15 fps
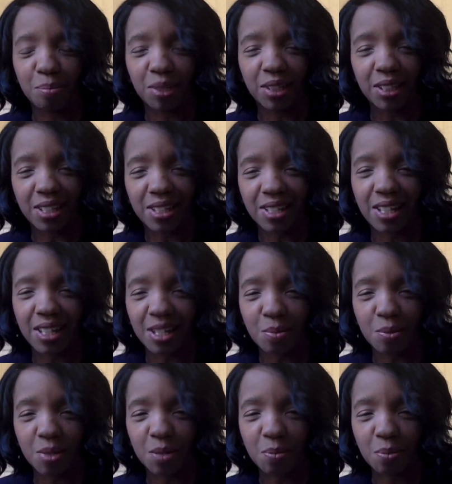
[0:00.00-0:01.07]
But this test
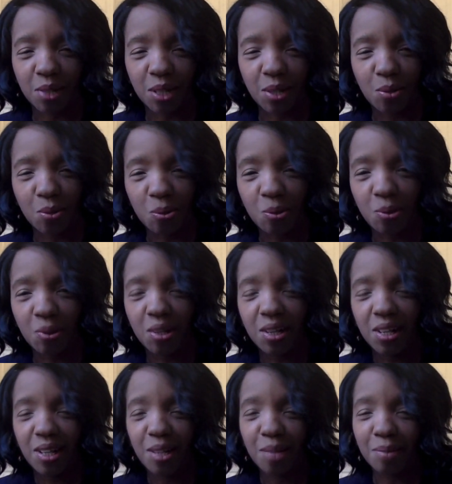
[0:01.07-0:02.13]
was pretty cool.
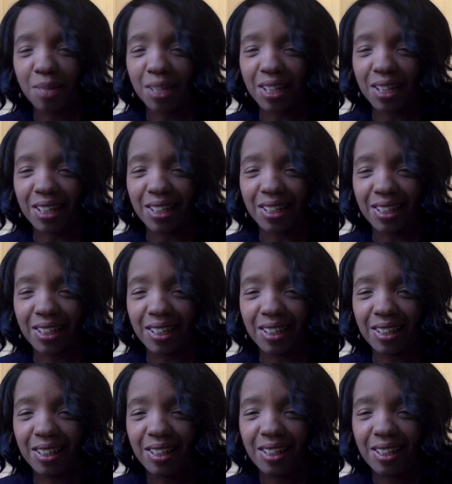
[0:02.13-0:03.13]
I'm glad I did it.